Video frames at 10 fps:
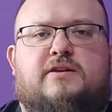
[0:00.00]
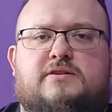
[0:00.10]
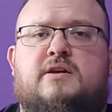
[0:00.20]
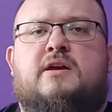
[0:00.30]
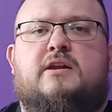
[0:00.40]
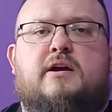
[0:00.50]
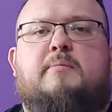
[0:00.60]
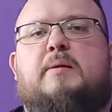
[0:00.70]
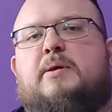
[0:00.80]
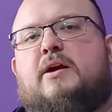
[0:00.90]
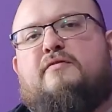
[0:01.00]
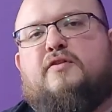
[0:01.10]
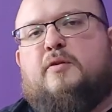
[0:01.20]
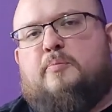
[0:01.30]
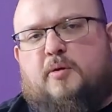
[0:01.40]
this. Now, maybe not
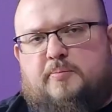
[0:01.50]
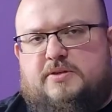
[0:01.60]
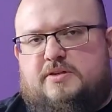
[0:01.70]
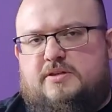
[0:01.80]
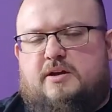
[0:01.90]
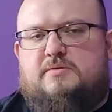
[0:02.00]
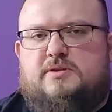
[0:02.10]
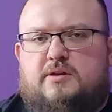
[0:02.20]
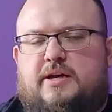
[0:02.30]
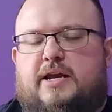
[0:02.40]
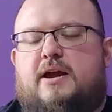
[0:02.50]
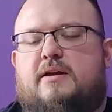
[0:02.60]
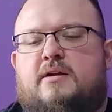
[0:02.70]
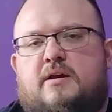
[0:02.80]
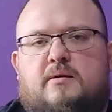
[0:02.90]
for the purposes I was looking
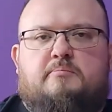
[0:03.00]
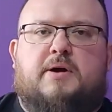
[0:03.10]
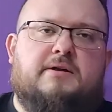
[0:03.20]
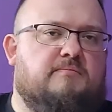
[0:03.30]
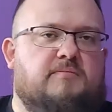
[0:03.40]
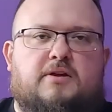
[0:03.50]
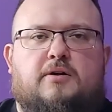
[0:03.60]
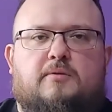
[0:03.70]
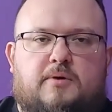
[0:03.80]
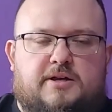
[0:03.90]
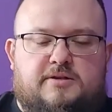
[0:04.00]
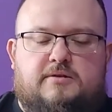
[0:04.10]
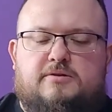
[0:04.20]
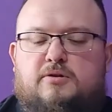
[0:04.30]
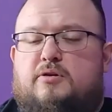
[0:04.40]
at, but there it
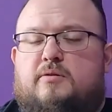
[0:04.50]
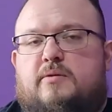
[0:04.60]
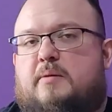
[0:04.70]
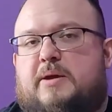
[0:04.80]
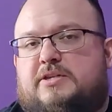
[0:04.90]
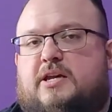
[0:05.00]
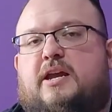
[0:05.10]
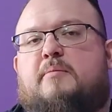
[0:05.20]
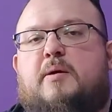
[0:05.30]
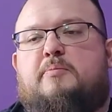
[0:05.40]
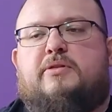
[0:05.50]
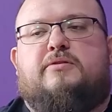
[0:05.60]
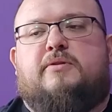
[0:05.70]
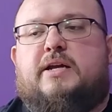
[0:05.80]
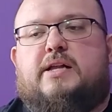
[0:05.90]
was. So that they basically came up with
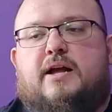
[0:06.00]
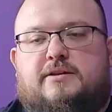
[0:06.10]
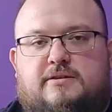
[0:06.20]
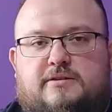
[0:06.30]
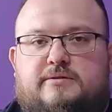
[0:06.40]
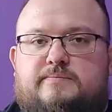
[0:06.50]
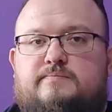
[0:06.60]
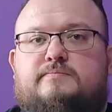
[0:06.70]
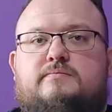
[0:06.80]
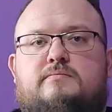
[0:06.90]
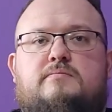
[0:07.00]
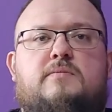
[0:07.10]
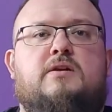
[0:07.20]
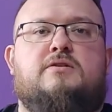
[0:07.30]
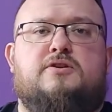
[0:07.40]
3 classes.
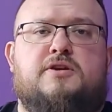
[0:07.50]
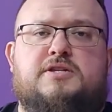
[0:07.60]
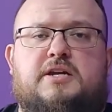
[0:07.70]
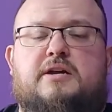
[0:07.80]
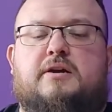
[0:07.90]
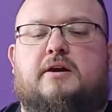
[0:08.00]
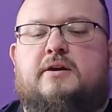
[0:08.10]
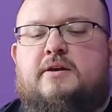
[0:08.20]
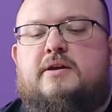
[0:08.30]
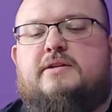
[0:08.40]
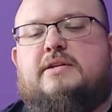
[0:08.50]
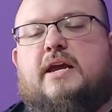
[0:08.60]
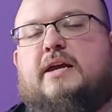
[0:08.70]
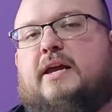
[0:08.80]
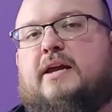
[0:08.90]
So you see here,
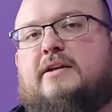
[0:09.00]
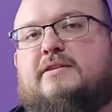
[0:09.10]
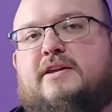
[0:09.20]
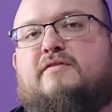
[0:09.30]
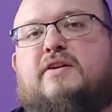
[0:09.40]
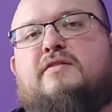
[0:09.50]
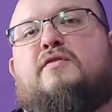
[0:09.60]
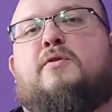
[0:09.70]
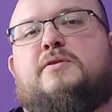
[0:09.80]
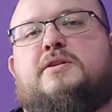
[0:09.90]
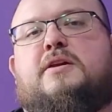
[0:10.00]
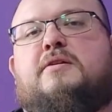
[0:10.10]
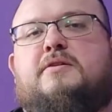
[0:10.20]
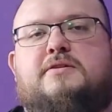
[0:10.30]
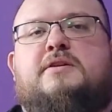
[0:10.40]
taking 74
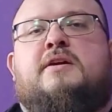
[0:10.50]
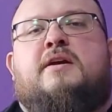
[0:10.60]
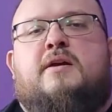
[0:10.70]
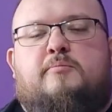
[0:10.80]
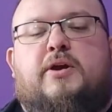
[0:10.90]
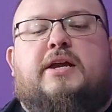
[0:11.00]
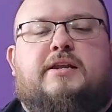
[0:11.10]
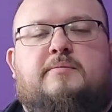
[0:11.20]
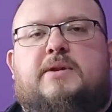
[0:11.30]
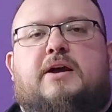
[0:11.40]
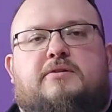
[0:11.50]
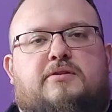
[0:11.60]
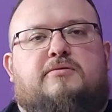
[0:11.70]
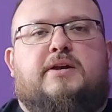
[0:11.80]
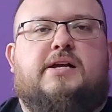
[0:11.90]
skills, bringing them down to
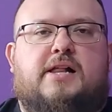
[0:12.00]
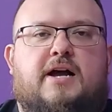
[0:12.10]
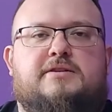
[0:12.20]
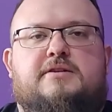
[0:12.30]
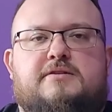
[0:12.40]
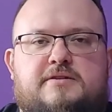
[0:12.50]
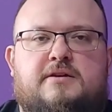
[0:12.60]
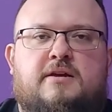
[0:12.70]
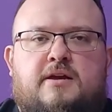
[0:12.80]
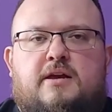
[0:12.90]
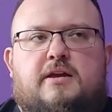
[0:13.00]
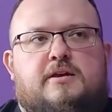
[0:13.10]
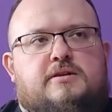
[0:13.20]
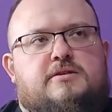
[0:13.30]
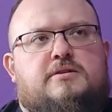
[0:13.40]
3 classes
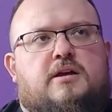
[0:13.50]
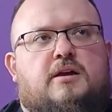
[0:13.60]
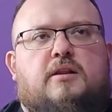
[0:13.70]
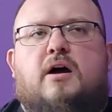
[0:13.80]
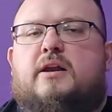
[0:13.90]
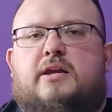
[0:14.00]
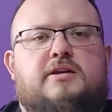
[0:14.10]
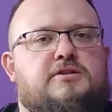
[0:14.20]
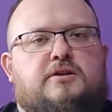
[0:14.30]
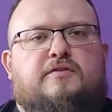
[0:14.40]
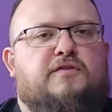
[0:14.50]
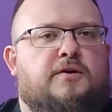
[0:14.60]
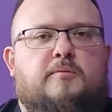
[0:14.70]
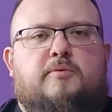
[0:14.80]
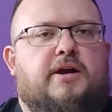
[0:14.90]
is a lot easier for
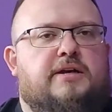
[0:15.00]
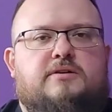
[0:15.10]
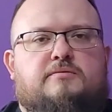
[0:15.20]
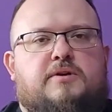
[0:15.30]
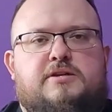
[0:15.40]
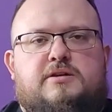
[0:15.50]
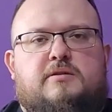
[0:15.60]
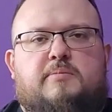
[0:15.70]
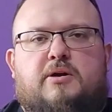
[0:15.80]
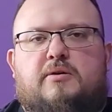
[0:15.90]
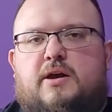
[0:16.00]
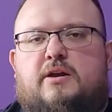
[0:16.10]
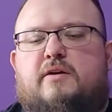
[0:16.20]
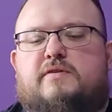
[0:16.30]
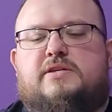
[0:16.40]
your brain to reason about,
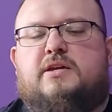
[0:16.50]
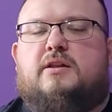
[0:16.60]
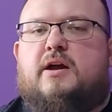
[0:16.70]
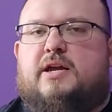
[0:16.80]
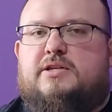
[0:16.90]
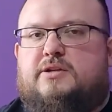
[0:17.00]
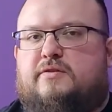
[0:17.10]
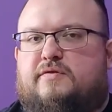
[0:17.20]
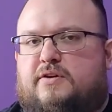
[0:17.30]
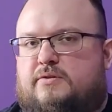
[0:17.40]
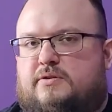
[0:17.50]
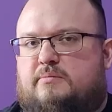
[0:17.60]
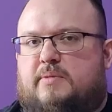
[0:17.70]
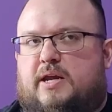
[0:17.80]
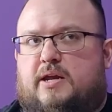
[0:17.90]
and obviously a lot easier for you
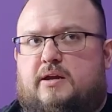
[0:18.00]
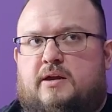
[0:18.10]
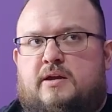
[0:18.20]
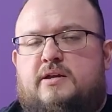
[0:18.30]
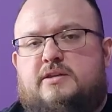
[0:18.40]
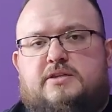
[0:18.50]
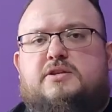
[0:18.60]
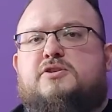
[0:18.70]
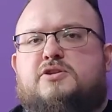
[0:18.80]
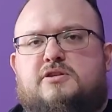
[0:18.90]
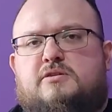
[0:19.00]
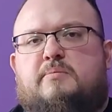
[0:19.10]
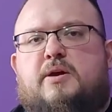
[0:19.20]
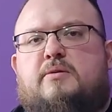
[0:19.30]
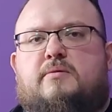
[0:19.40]
to make decisions
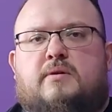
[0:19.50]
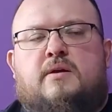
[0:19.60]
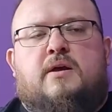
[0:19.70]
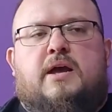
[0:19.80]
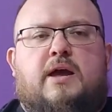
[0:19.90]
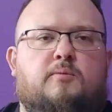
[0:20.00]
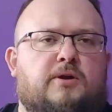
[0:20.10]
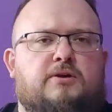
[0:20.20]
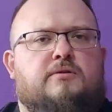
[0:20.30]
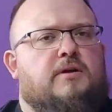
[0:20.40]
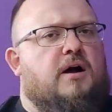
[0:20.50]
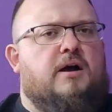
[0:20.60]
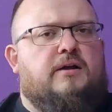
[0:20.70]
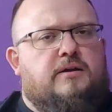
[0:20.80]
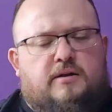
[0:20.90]
about. And when you're
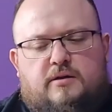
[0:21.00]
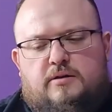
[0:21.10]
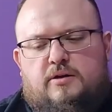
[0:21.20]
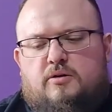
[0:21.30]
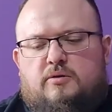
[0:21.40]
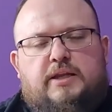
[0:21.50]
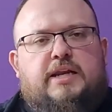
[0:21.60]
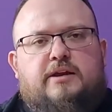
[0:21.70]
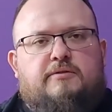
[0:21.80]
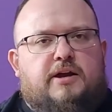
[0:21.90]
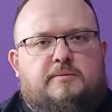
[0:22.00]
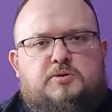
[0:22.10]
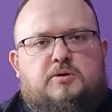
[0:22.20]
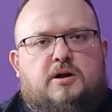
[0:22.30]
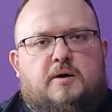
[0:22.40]
not, leading right up
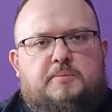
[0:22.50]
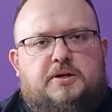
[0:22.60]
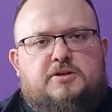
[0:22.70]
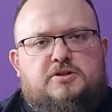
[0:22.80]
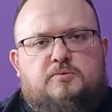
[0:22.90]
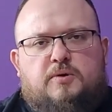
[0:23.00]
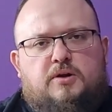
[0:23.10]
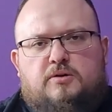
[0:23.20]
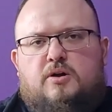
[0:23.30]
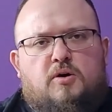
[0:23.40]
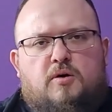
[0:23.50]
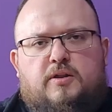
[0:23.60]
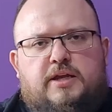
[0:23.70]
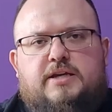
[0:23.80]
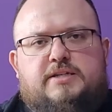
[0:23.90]
to a competition where you know
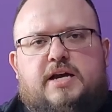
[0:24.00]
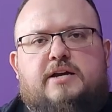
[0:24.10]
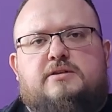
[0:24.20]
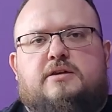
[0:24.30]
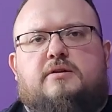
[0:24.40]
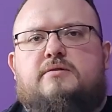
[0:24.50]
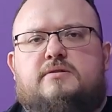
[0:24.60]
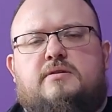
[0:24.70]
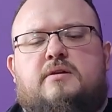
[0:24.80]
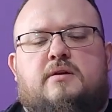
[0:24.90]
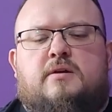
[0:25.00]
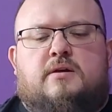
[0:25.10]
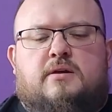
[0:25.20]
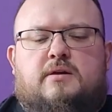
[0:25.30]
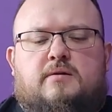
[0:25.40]
all the exact skills,
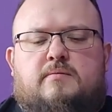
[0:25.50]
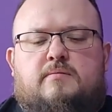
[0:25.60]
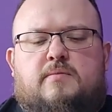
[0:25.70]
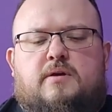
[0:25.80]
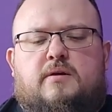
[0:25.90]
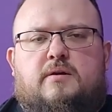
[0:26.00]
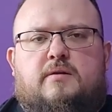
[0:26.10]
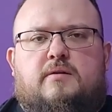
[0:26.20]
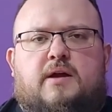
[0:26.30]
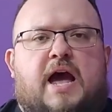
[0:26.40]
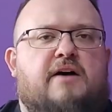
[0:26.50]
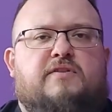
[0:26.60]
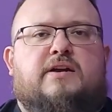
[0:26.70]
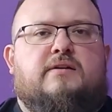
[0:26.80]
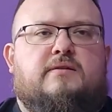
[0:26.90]

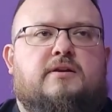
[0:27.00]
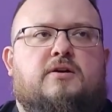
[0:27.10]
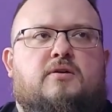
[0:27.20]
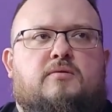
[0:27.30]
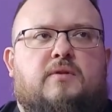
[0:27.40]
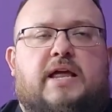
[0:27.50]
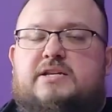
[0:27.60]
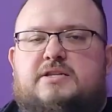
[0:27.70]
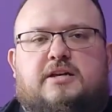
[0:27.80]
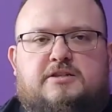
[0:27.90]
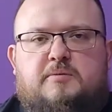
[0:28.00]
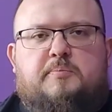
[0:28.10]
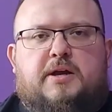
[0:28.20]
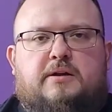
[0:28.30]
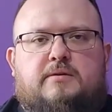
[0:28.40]
having, less things to
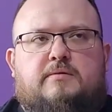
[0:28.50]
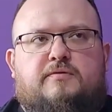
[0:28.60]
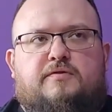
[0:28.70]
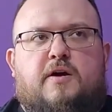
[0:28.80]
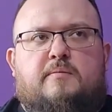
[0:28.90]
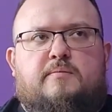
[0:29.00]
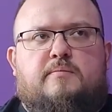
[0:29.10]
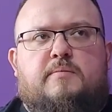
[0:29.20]
pick from